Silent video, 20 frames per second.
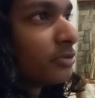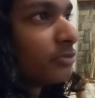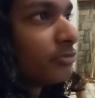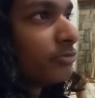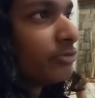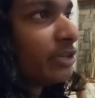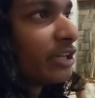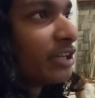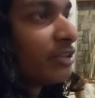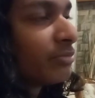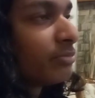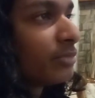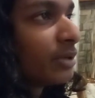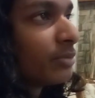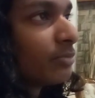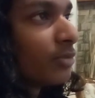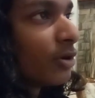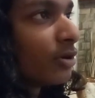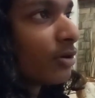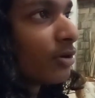reading me
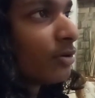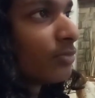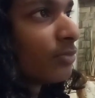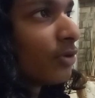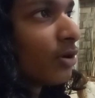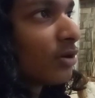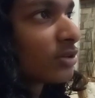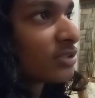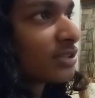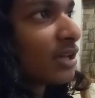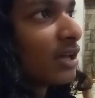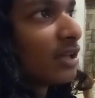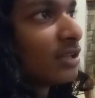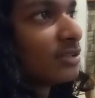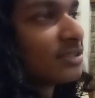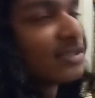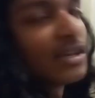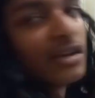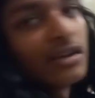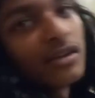books
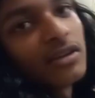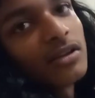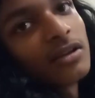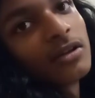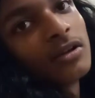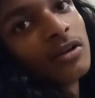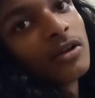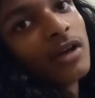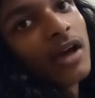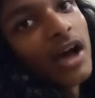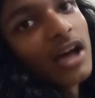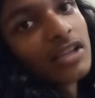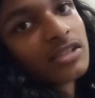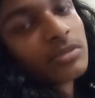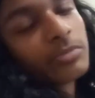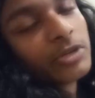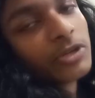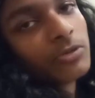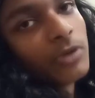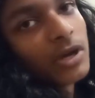and
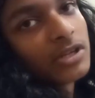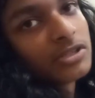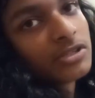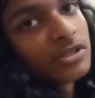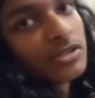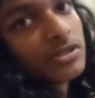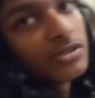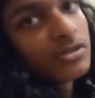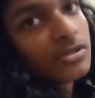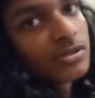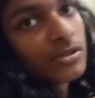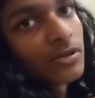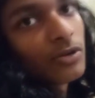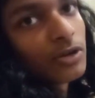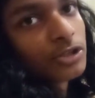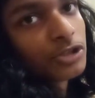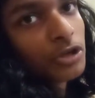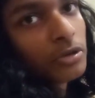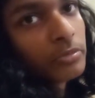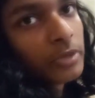asking me questions or
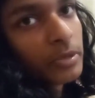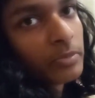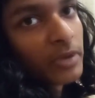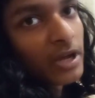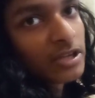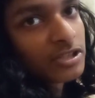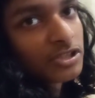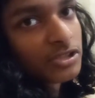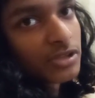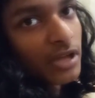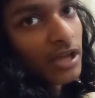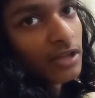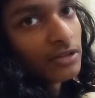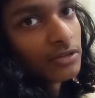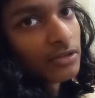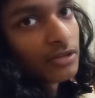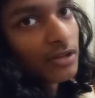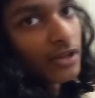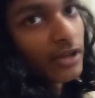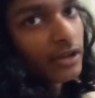showing me pictures
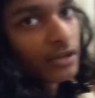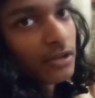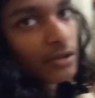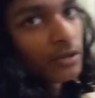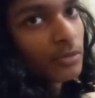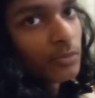and to like